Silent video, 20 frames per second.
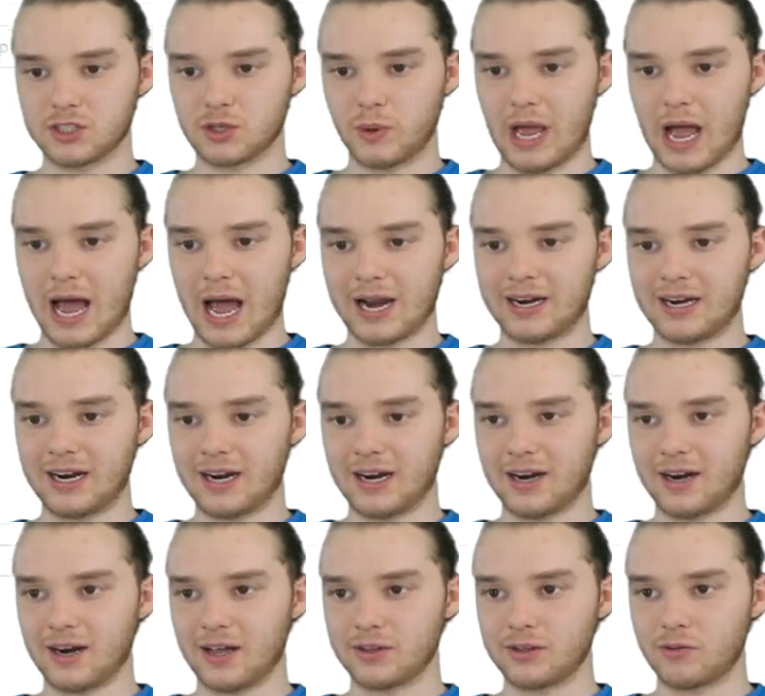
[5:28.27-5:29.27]
So we added in
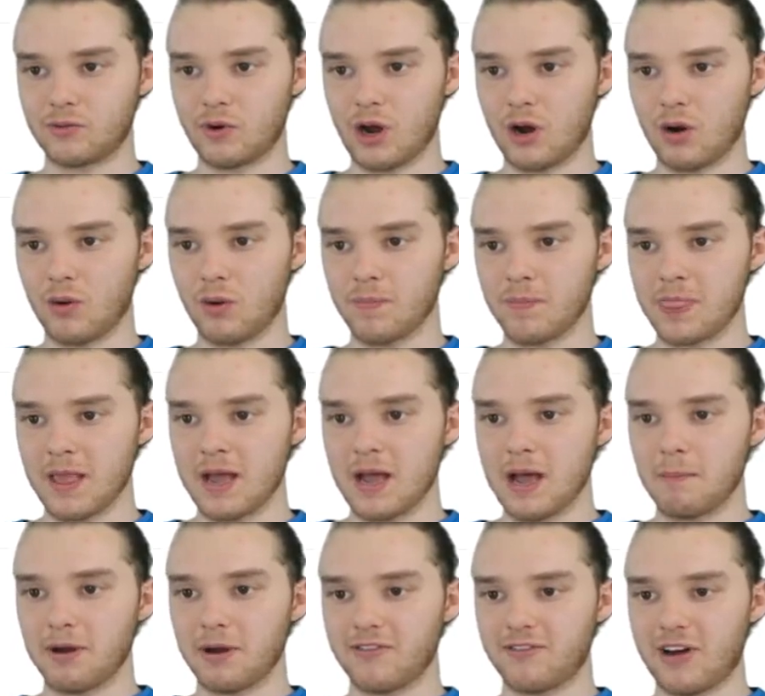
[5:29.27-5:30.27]
another row,
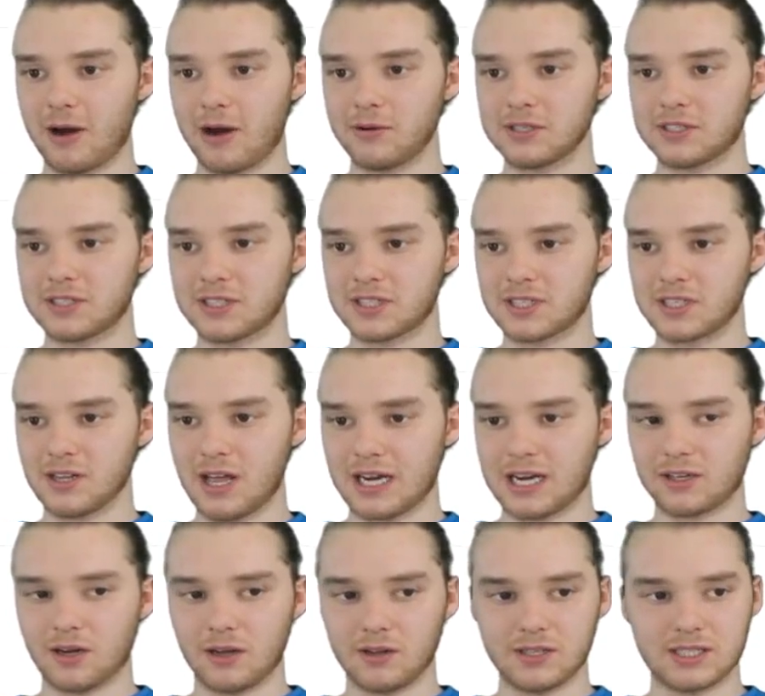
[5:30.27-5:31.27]
but if I was to
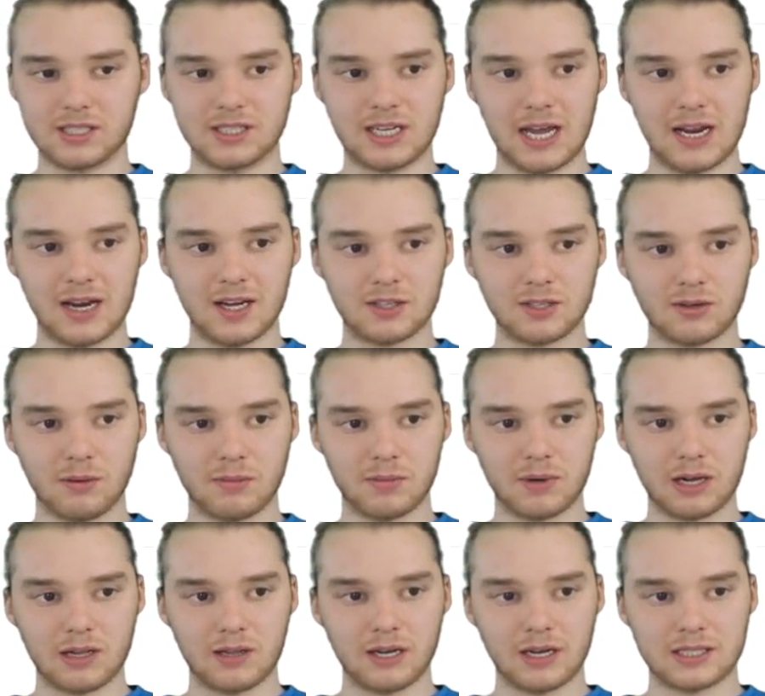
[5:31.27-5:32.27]
select all this data, so I'm
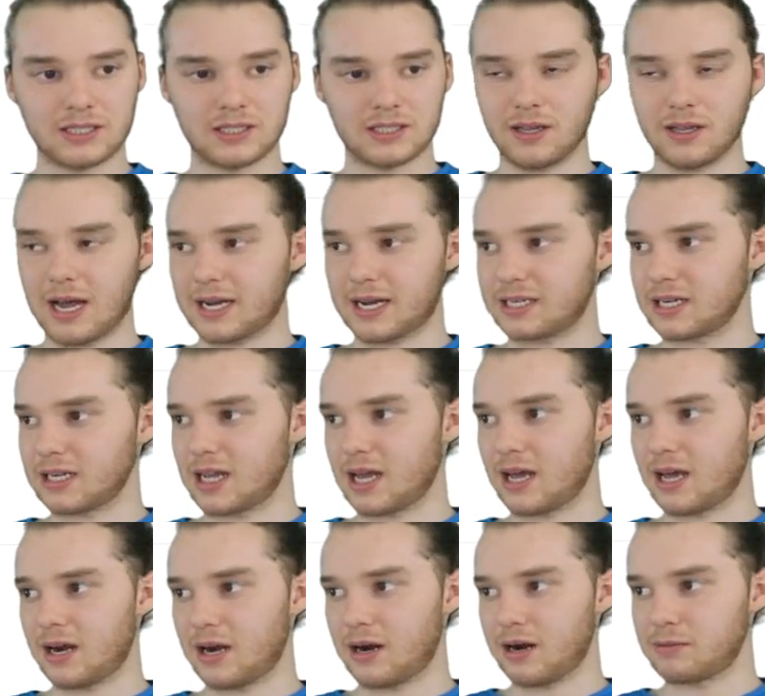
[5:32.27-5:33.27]
gonna click select
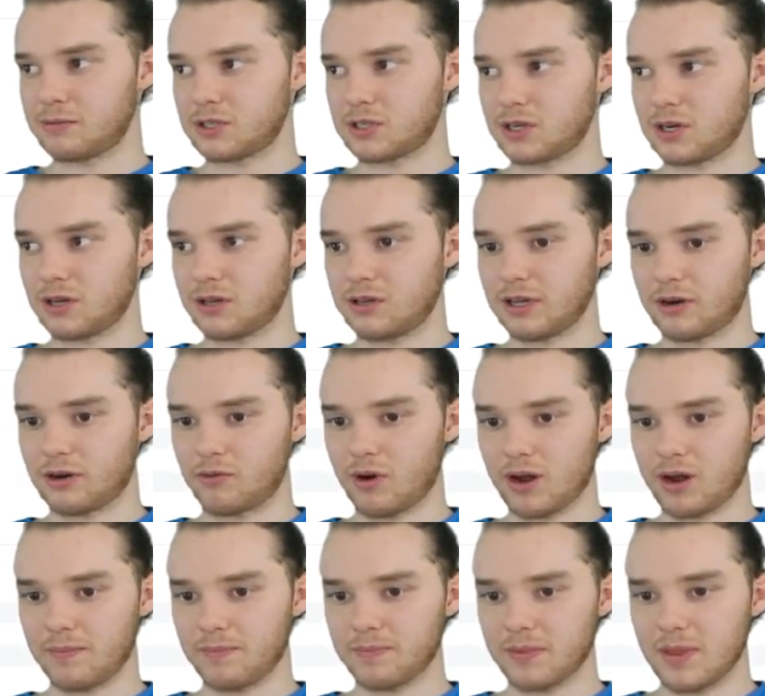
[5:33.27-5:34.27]
again and I'm just gonna click
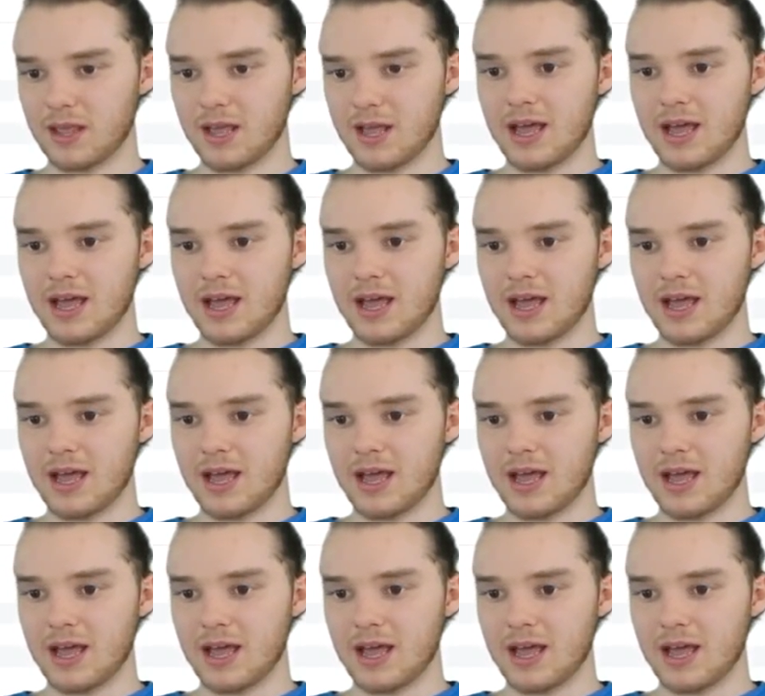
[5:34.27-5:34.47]
run